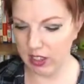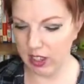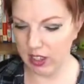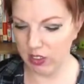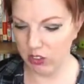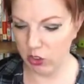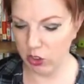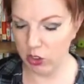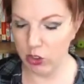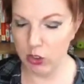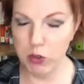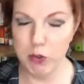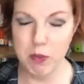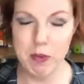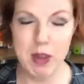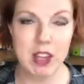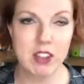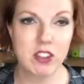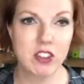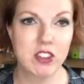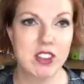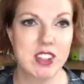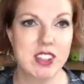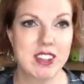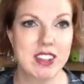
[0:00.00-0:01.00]
So you
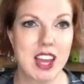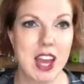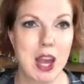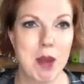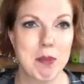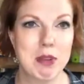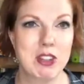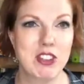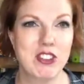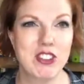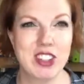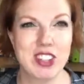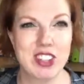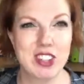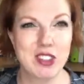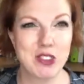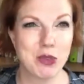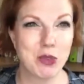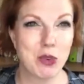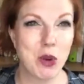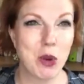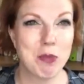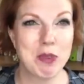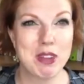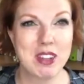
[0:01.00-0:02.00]
imagine these happy chickens
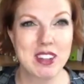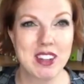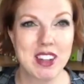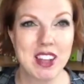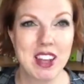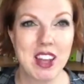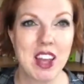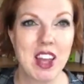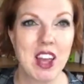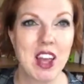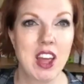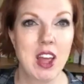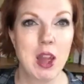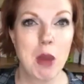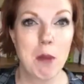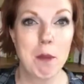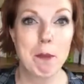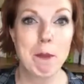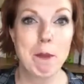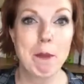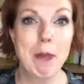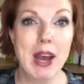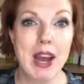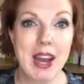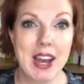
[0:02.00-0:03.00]
roaming,
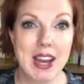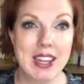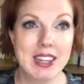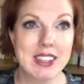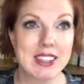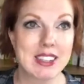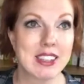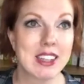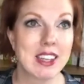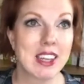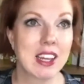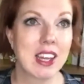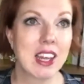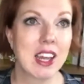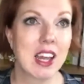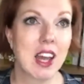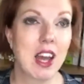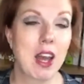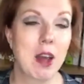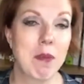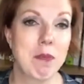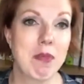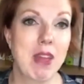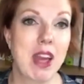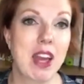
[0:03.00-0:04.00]
but
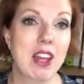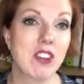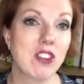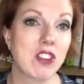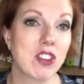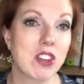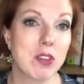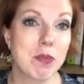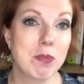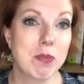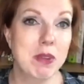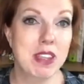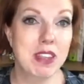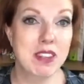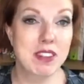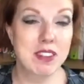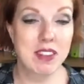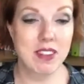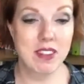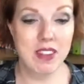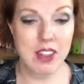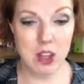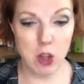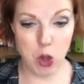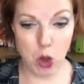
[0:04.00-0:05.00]
that just means
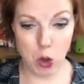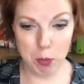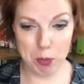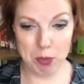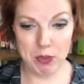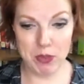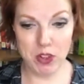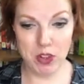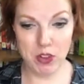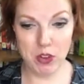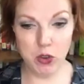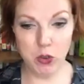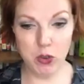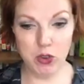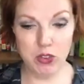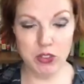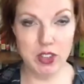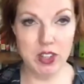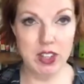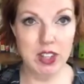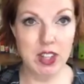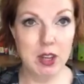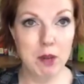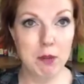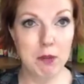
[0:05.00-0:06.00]
that they open the doors
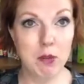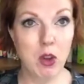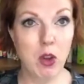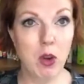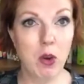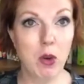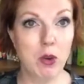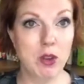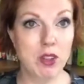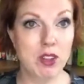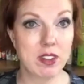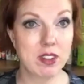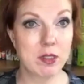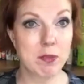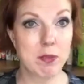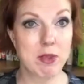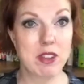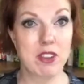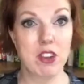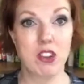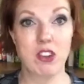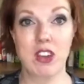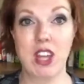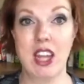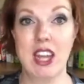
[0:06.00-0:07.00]
and let them go. It doesn't mean
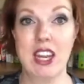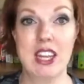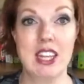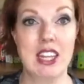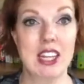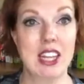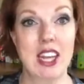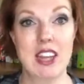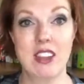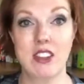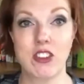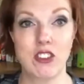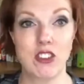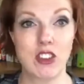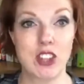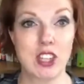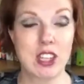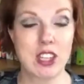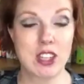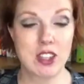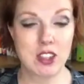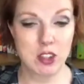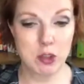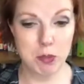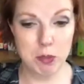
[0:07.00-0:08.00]
there's any less
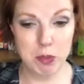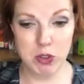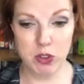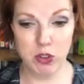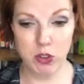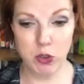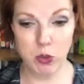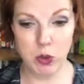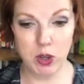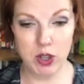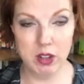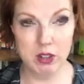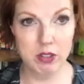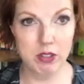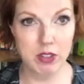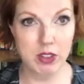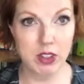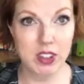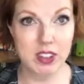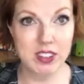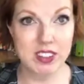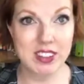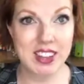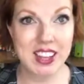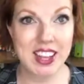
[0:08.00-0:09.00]
chickens per square
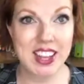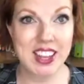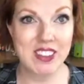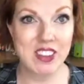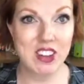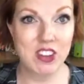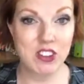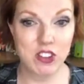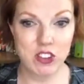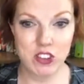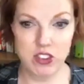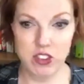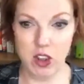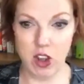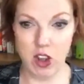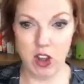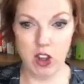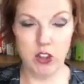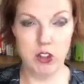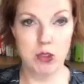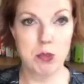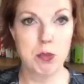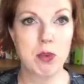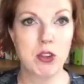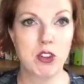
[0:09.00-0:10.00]
foot. They're just all
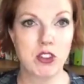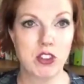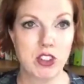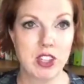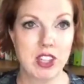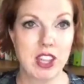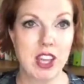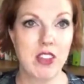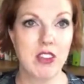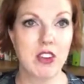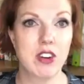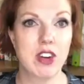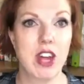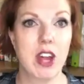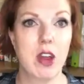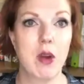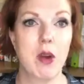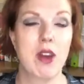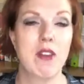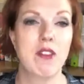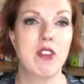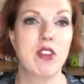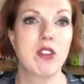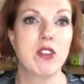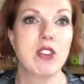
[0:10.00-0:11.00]
smushed together now.
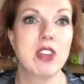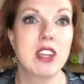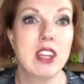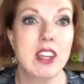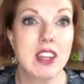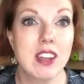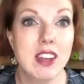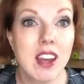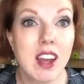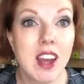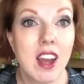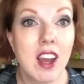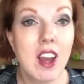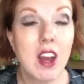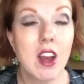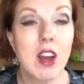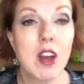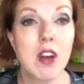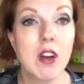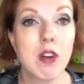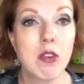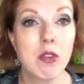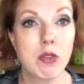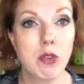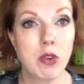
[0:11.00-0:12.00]
Have you seen
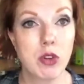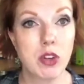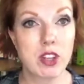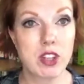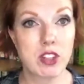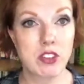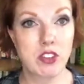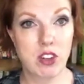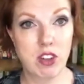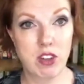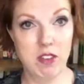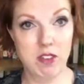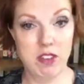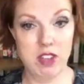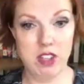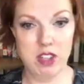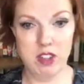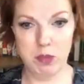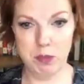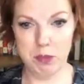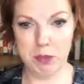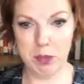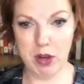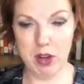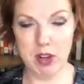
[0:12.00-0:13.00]
footage of
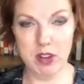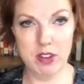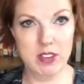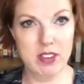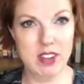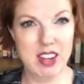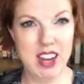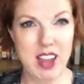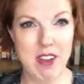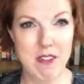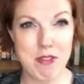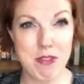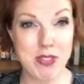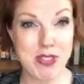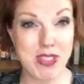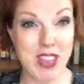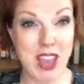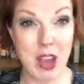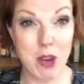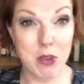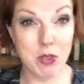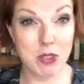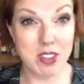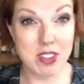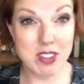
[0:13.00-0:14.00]
these barns that have
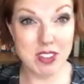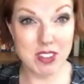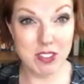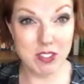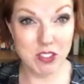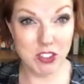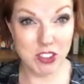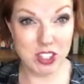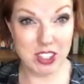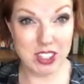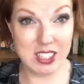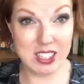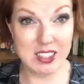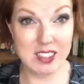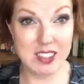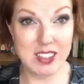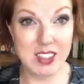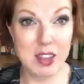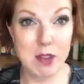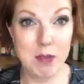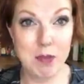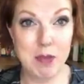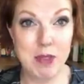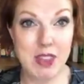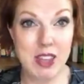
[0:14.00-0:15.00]
thousands of chickens in
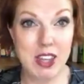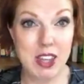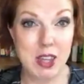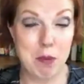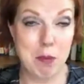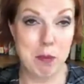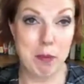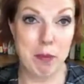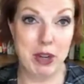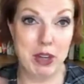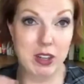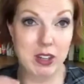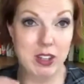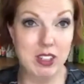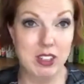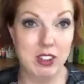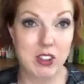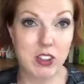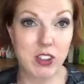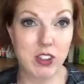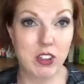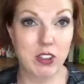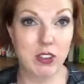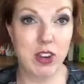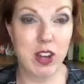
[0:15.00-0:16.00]
them and they can barely
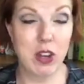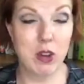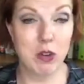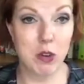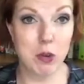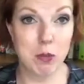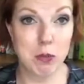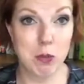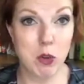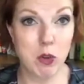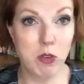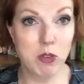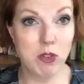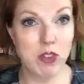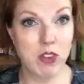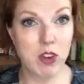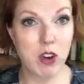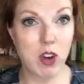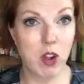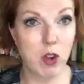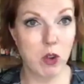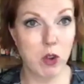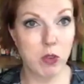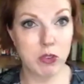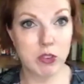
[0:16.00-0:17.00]
turn around or move and they're
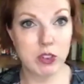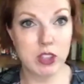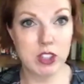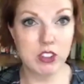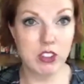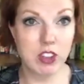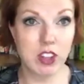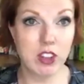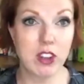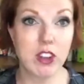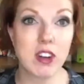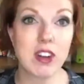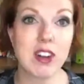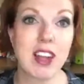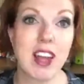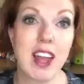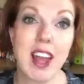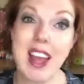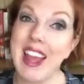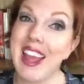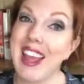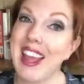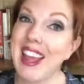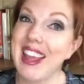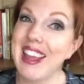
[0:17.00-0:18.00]
all over each other?
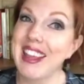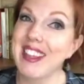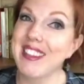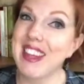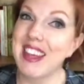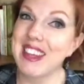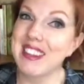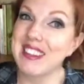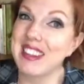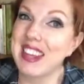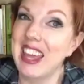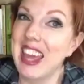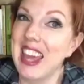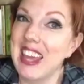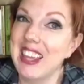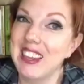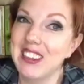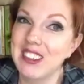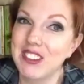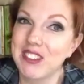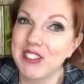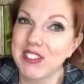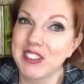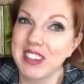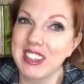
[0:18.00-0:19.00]
Hey, that's
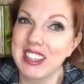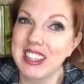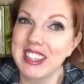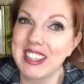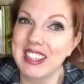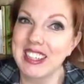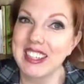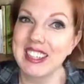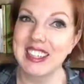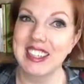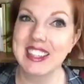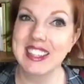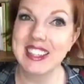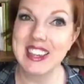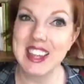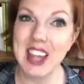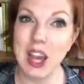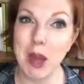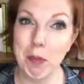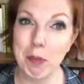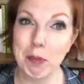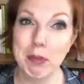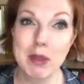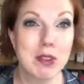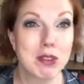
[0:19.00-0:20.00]
cage free. Isn't
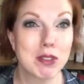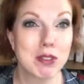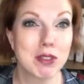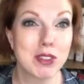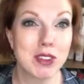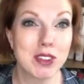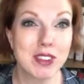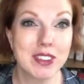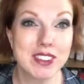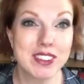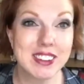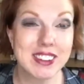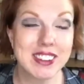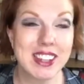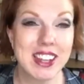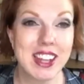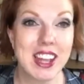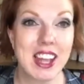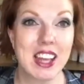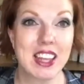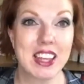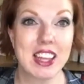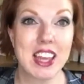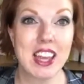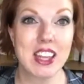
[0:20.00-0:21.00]
that beautiful?
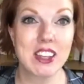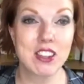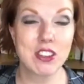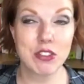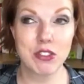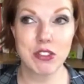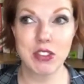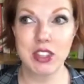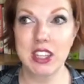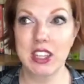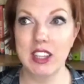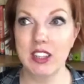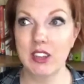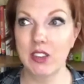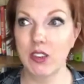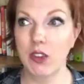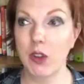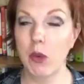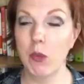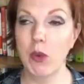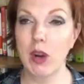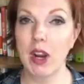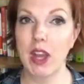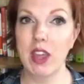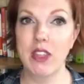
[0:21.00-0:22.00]
Cage free is,
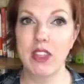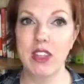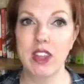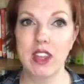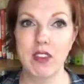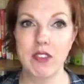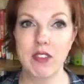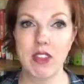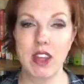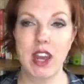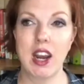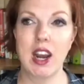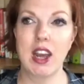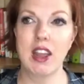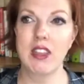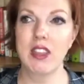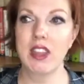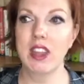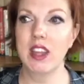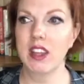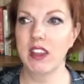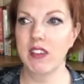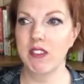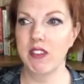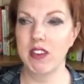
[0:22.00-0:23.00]
when I think of that, I
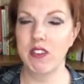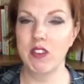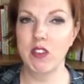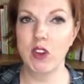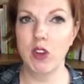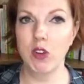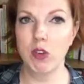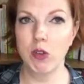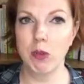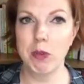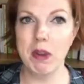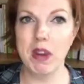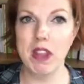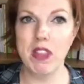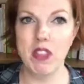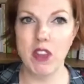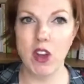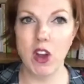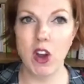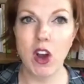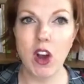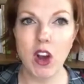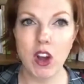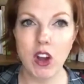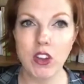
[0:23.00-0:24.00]
think of, have you ever been in the
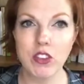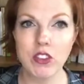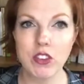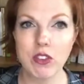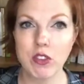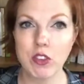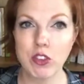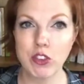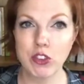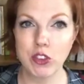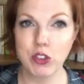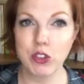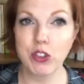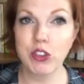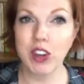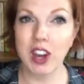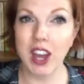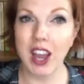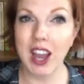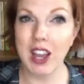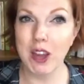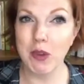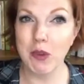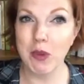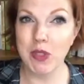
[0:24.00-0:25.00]
halls of a junior
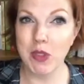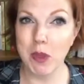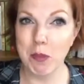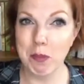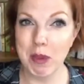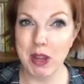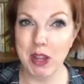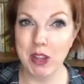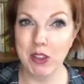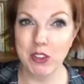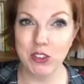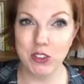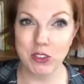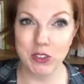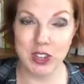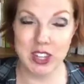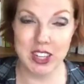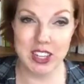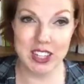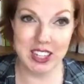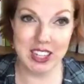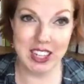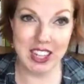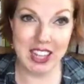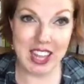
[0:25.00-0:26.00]
high when the bells
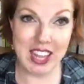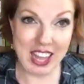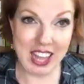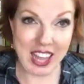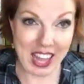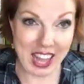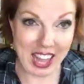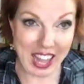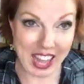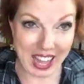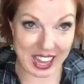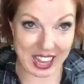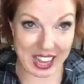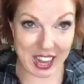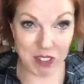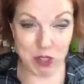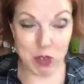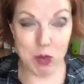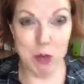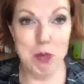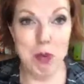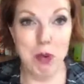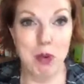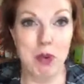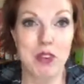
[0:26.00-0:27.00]
ring and
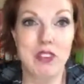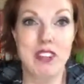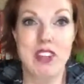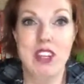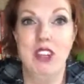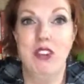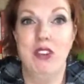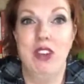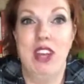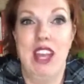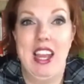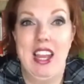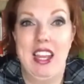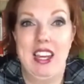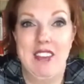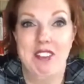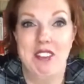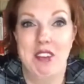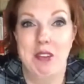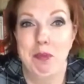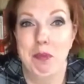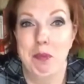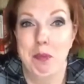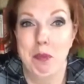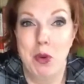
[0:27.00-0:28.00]
everyone pours and you can't
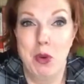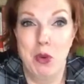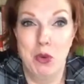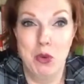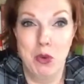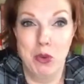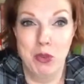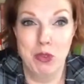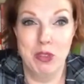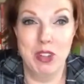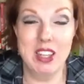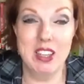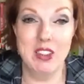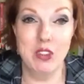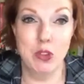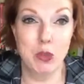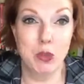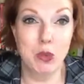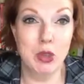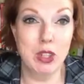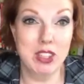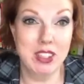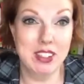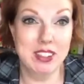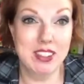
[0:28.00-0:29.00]
even move? It's
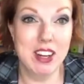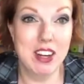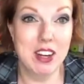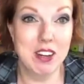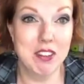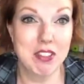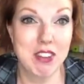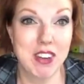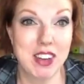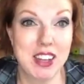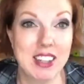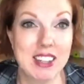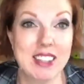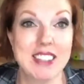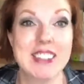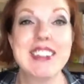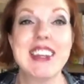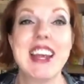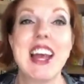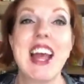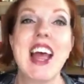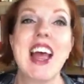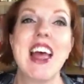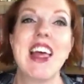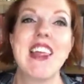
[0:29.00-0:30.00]
really terrifying.
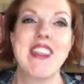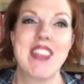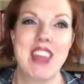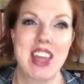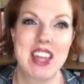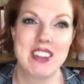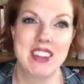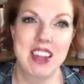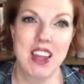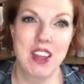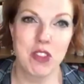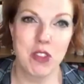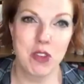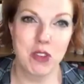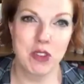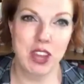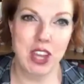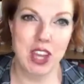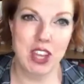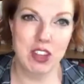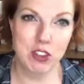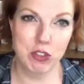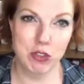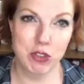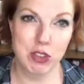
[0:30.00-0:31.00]
That's how those
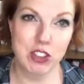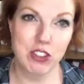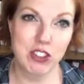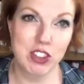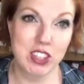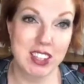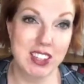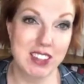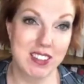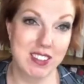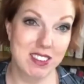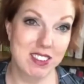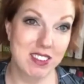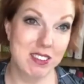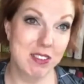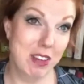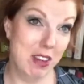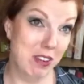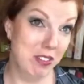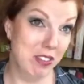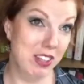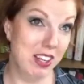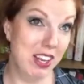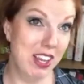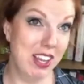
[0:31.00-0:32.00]
cage free chickens live
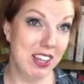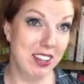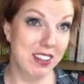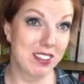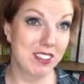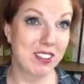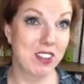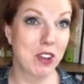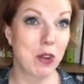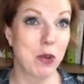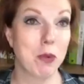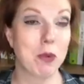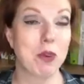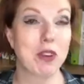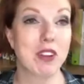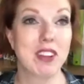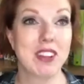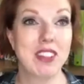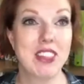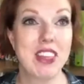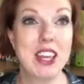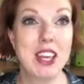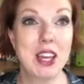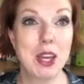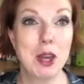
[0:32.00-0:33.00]
every day. So
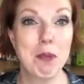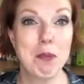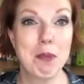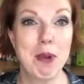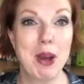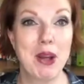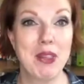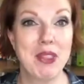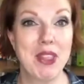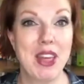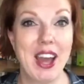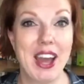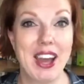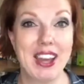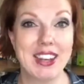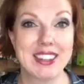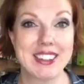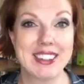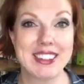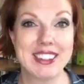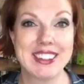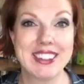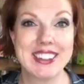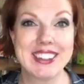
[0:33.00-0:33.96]
think about that.